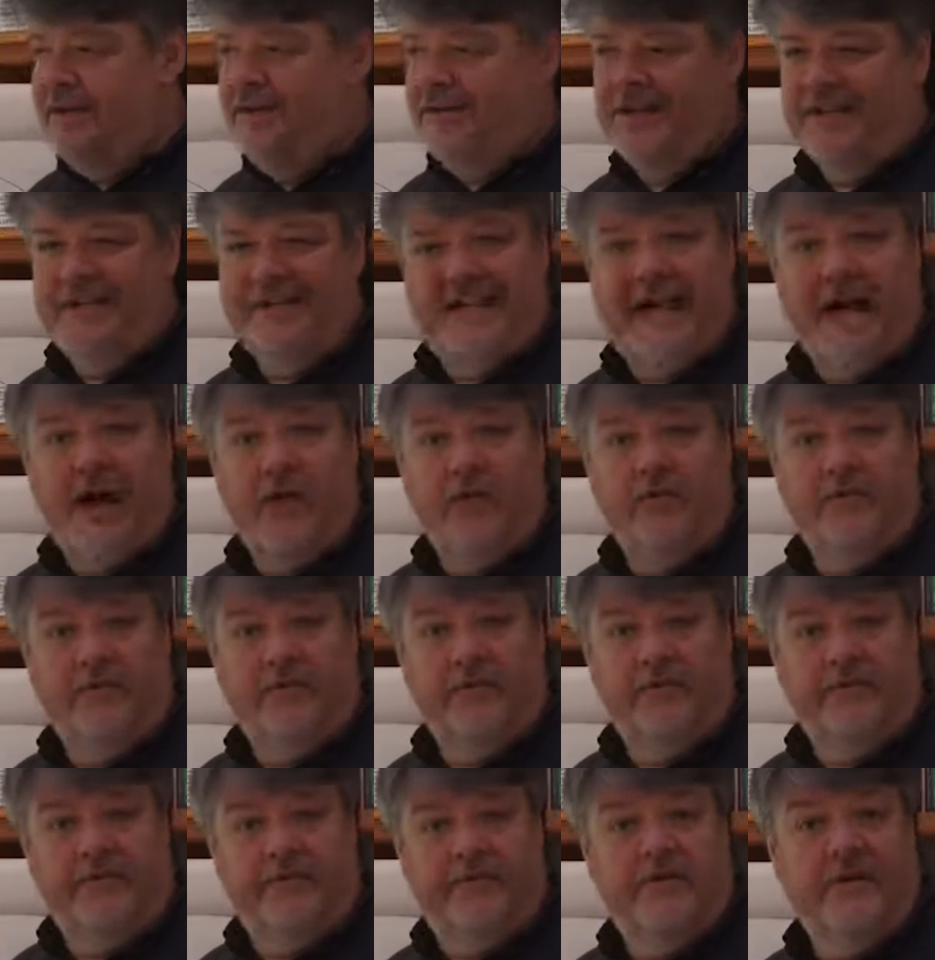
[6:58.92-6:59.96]
the
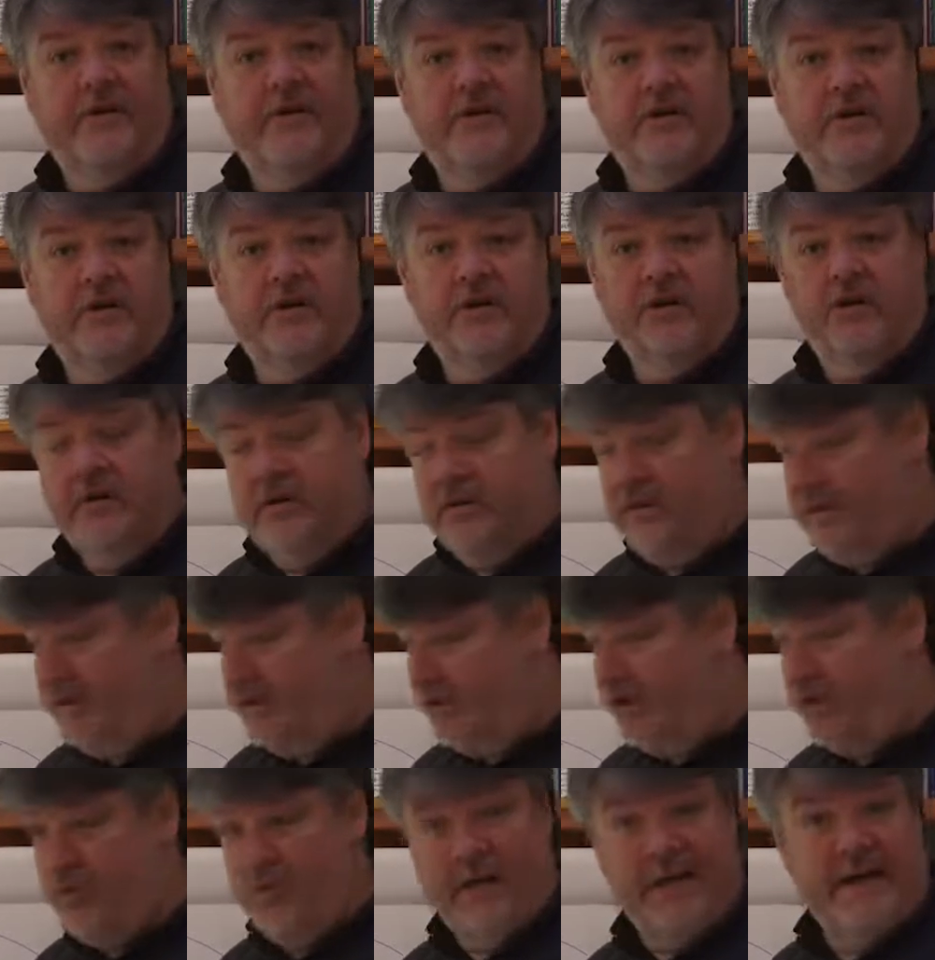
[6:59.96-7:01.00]
doubt, the fear, the
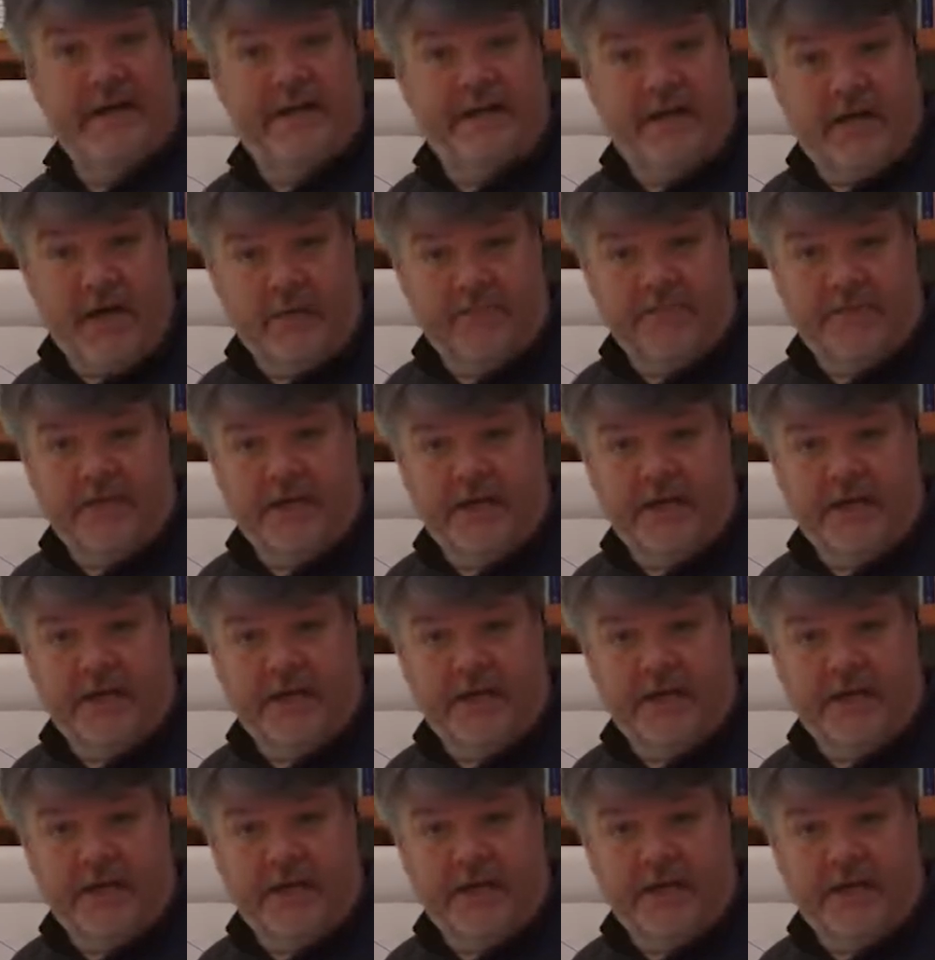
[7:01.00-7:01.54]
greed comes